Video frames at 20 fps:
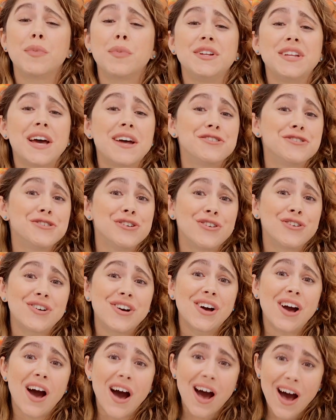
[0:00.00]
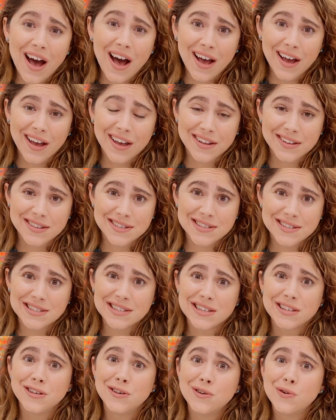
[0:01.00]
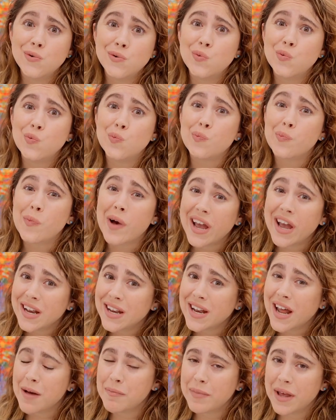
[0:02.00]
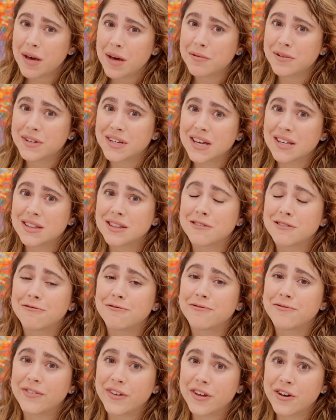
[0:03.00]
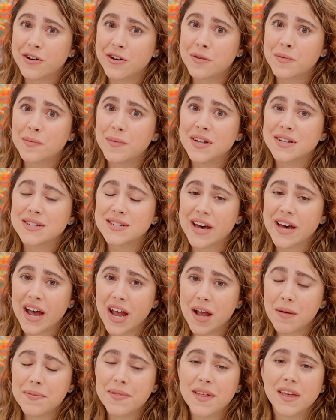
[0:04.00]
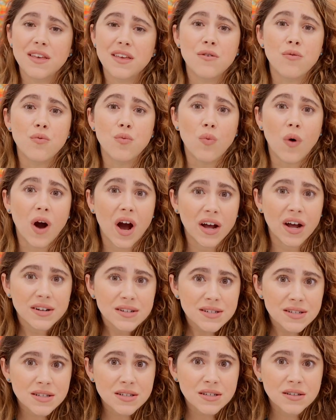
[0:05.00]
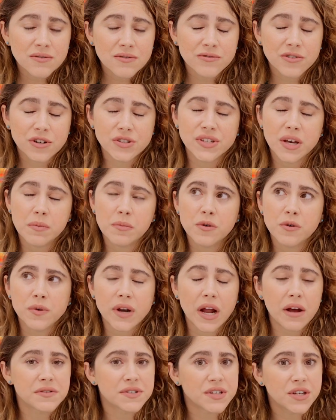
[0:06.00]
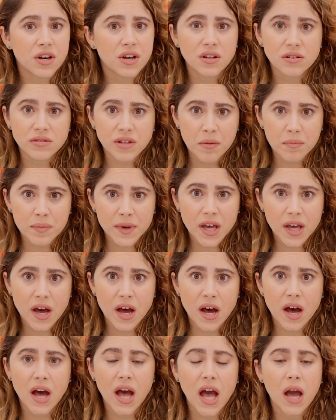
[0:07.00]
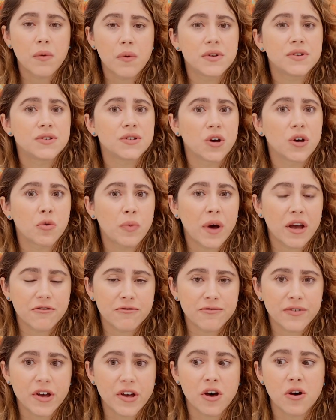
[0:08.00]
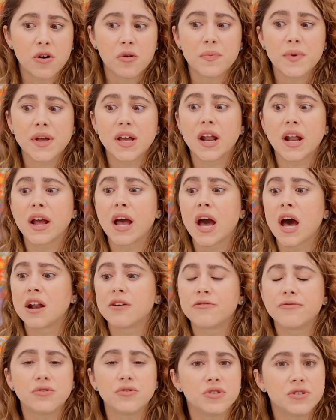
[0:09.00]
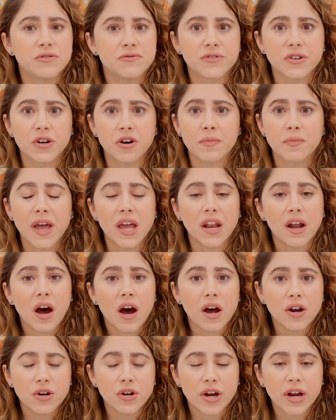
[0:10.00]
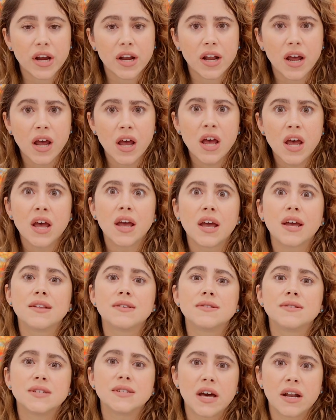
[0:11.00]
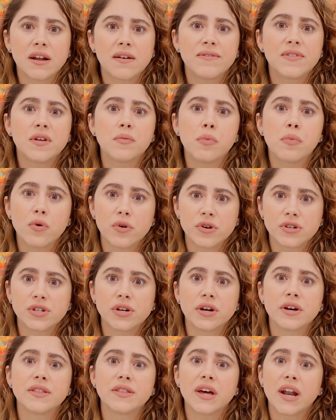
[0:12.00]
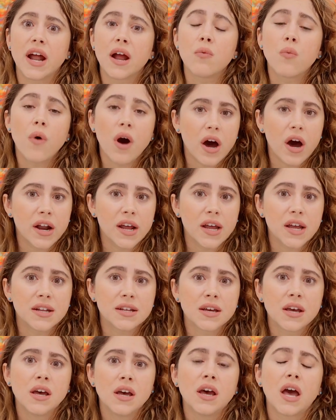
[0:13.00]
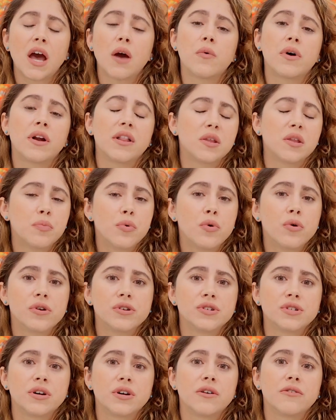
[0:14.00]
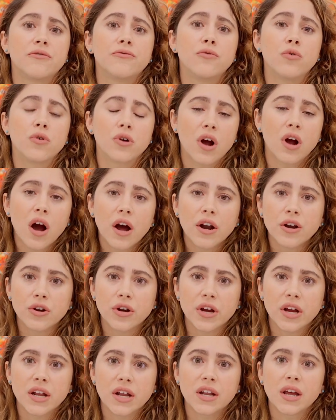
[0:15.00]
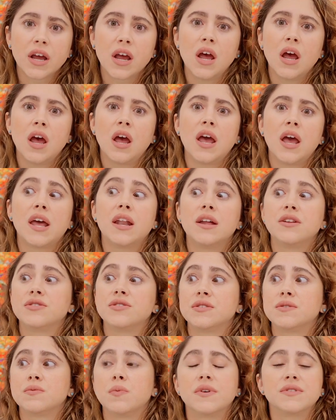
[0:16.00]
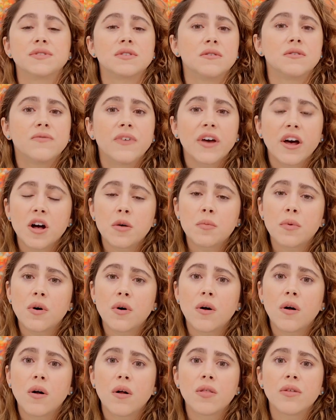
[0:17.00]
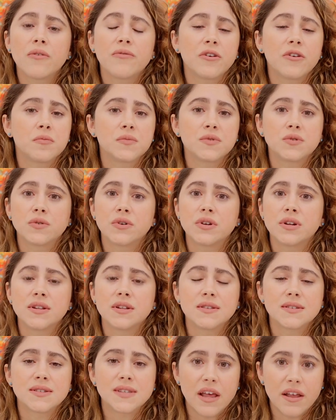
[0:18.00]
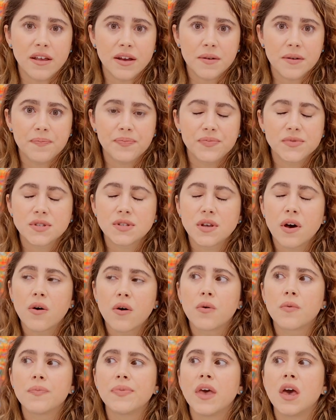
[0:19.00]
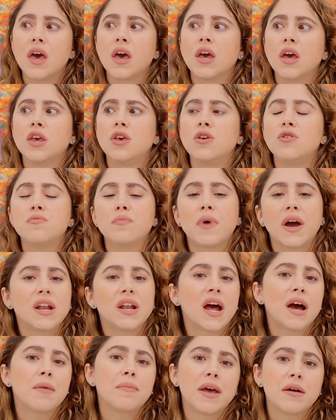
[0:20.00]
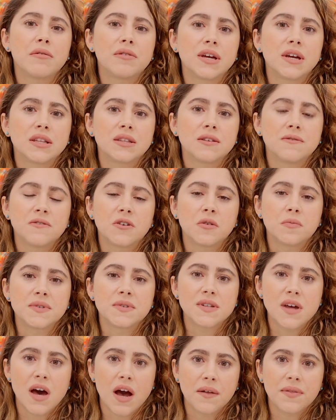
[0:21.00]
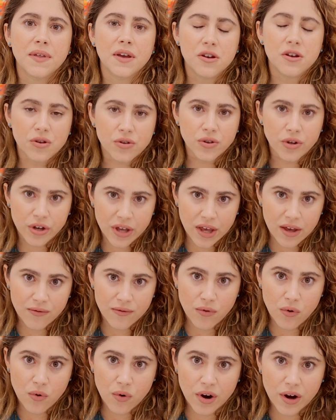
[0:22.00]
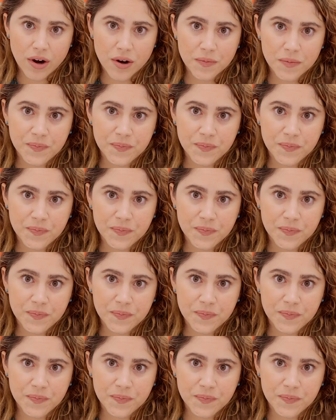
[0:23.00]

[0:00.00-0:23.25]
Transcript: Potential cons: you might not be able to get the film type that you want. For example, when I was in Colombia, I went to go buy film and I got a Fujifilm 800 instead of the Portra that I wanted. I wanted the Portra 400 and it just wasn't available. The film store didn't sell it. So you might not be able to get the film stock that you're looking for.